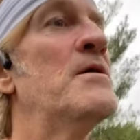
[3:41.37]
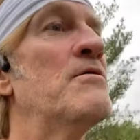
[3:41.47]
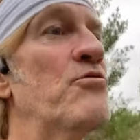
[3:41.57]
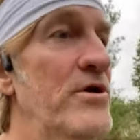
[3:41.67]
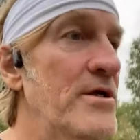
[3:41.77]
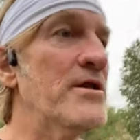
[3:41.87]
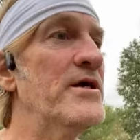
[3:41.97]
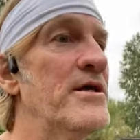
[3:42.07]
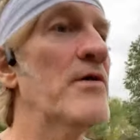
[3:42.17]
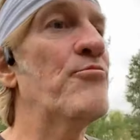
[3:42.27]
really,
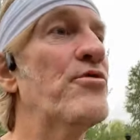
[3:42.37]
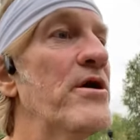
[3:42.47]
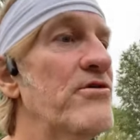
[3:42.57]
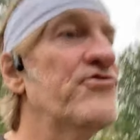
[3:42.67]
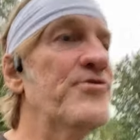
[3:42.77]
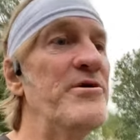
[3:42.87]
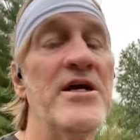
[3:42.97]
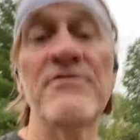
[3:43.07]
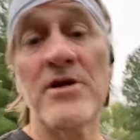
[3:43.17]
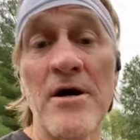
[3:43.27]
in our prayers to be
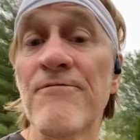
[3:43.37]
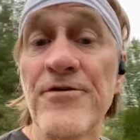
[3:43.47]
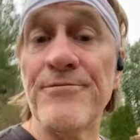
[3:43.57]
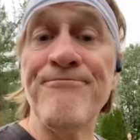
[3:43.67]
given comfort,